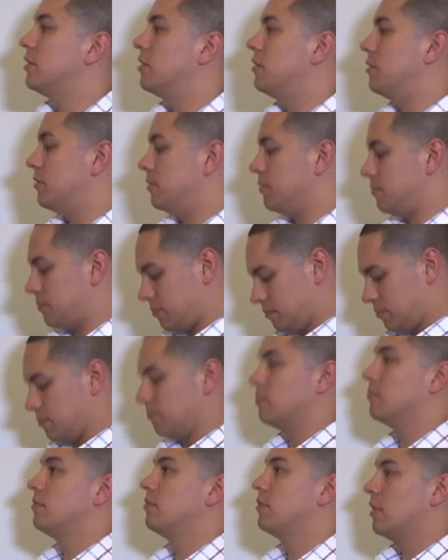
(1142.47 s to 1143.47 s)
So
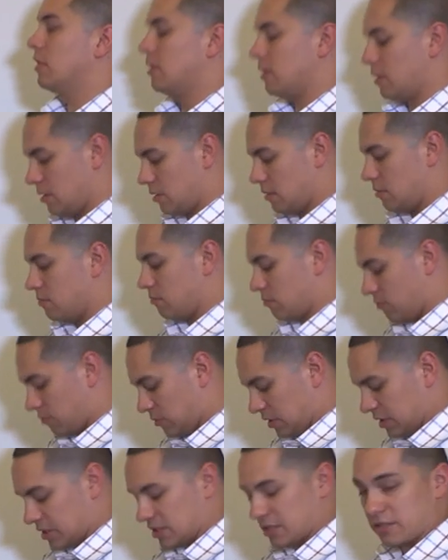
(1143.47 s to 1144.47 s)

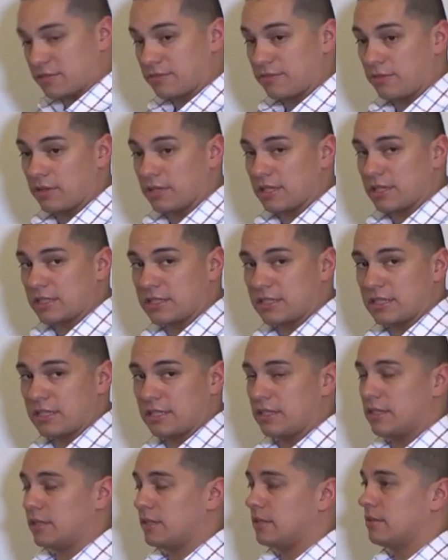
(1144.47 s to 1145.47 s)
this is fully
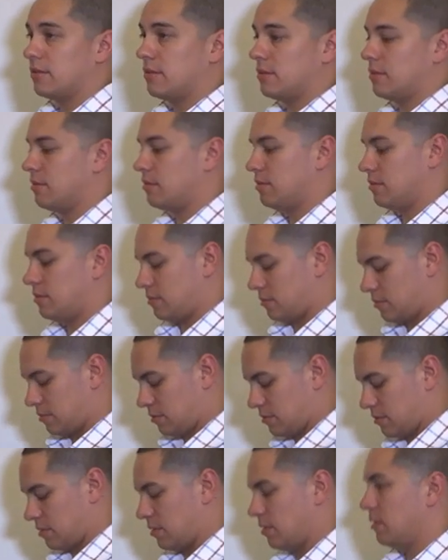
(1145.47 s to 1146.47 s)
extended.
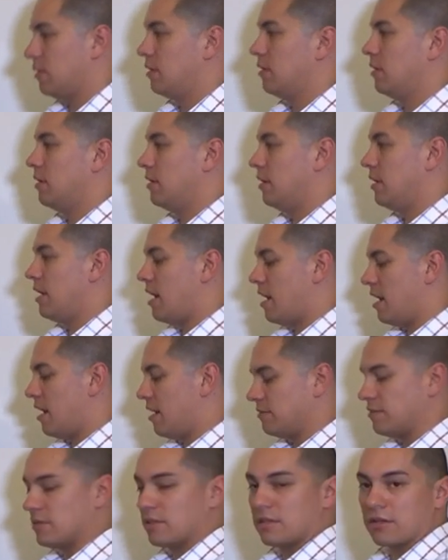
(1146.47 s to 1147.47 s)
Now I
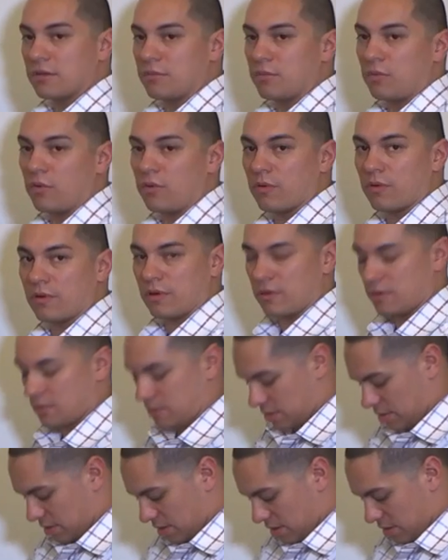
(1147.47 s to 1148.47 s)
have a little more.
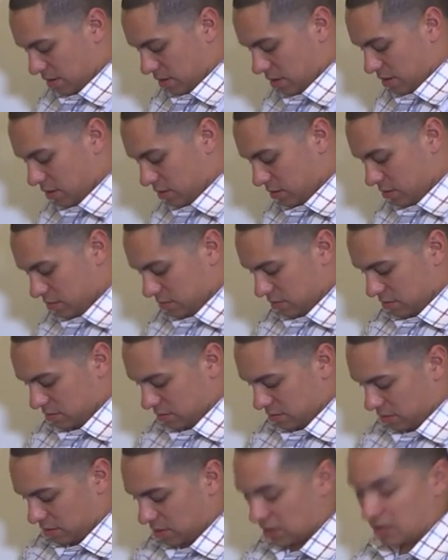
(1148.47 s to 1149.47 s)

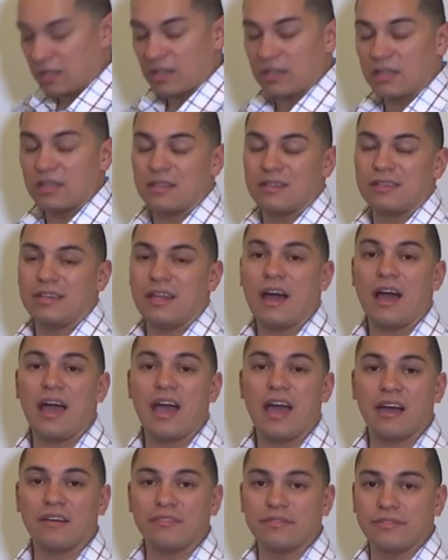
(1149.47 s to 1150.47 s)
Well, now I
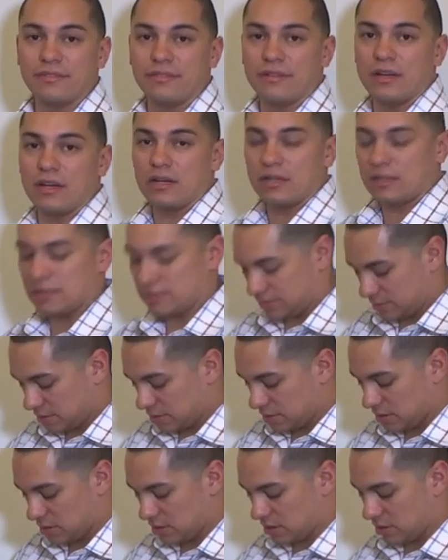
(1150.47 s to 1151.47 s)
have uh,
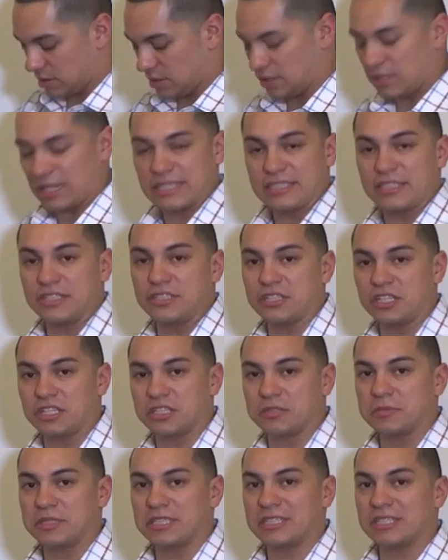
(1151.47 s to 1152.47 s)
less
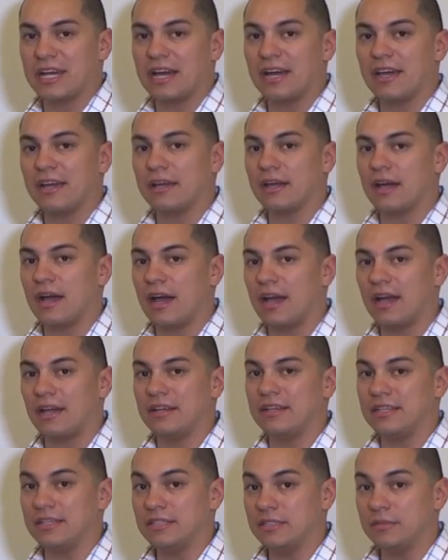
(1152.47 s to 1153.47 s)
adjustments I I
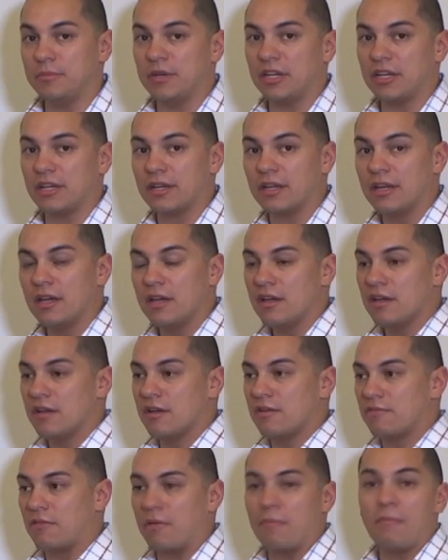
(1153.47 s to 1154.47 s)
need to make
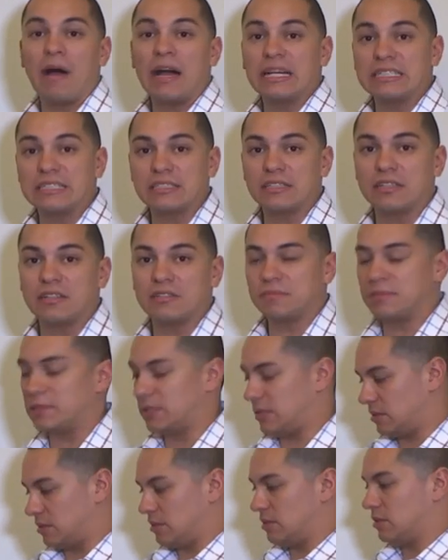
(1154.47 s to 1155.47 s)
for myself,
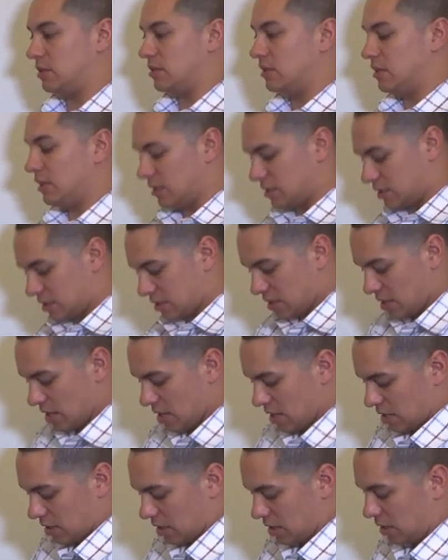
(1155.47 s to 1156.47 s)
because this,
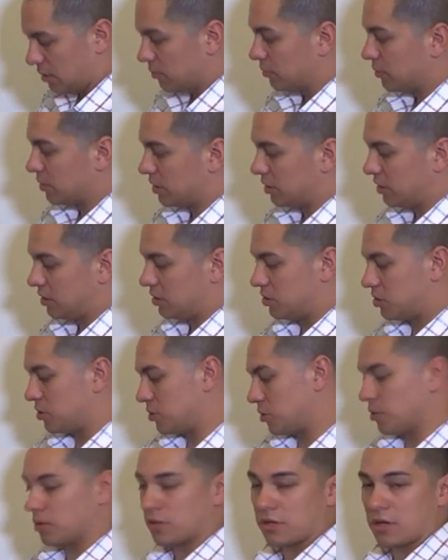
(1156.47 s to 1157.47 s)
uh, with the
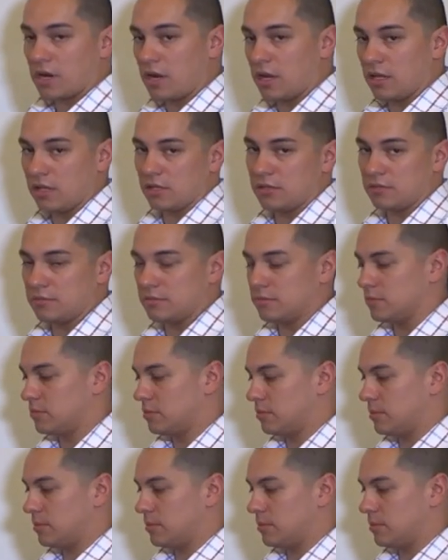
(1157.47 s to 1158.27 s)
shorter column,